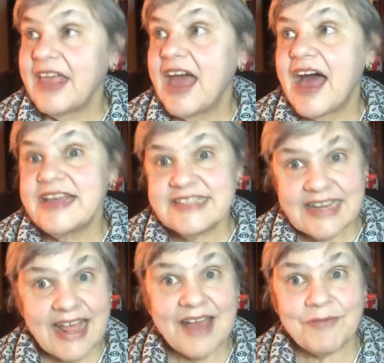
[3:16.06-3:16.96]
I did
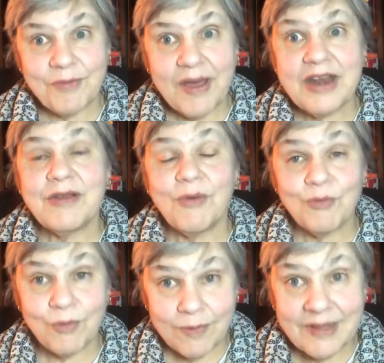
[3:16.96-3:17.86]
have one
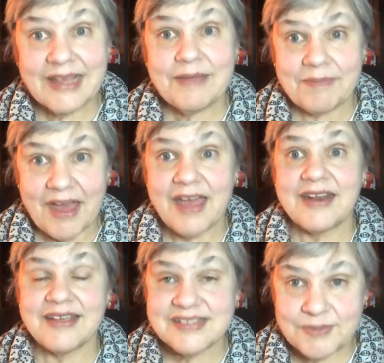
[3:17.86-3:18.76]
really bad
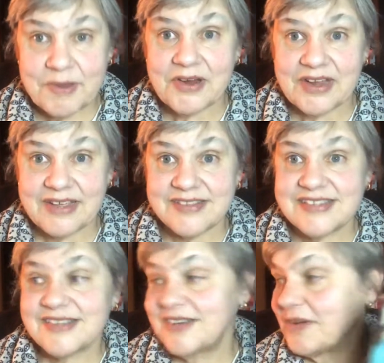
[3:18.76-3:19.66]

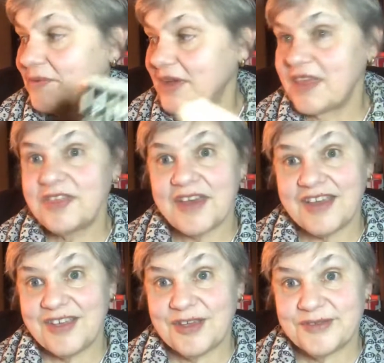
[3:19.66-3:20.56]
experience with a
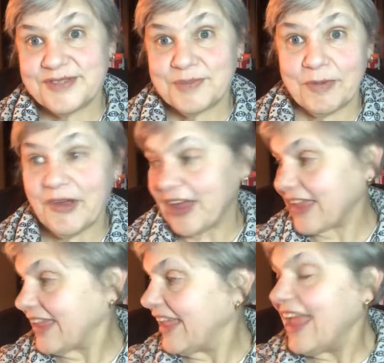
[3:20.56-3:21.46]
used book.
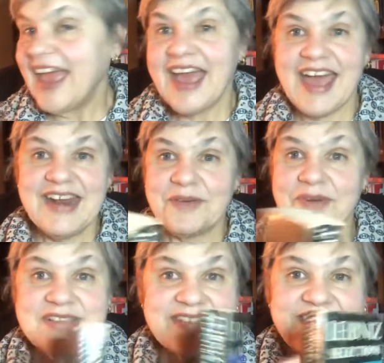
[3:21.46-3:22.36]
And it
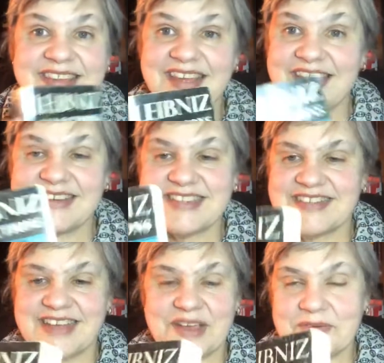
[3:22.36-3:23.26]
wasn't that
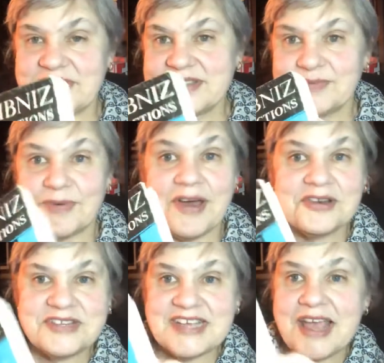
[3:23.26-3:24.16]
it was water
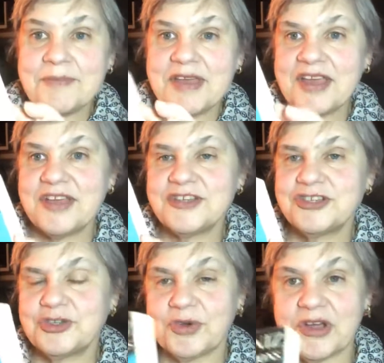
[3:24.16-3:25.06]

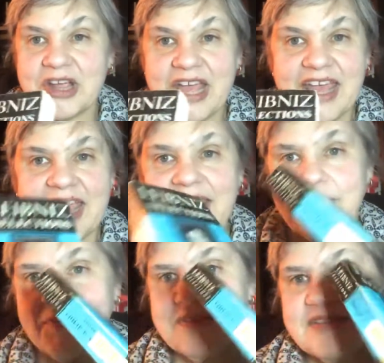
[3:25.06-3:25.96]
damaged or it
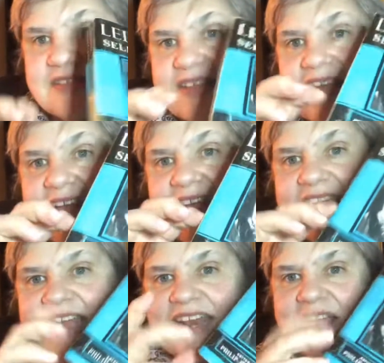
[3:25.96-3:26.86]
was,
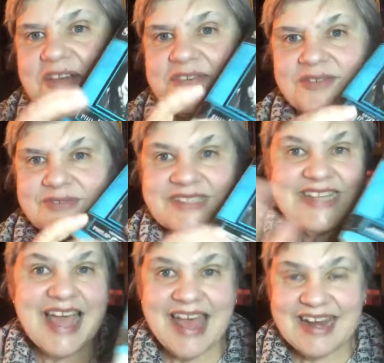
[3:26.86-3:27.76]
you know,
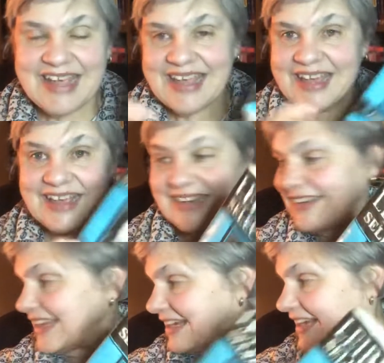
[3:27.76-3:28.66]
tatty and
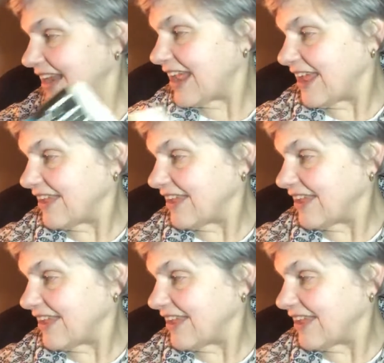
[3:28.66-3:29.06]
da-da-da-da.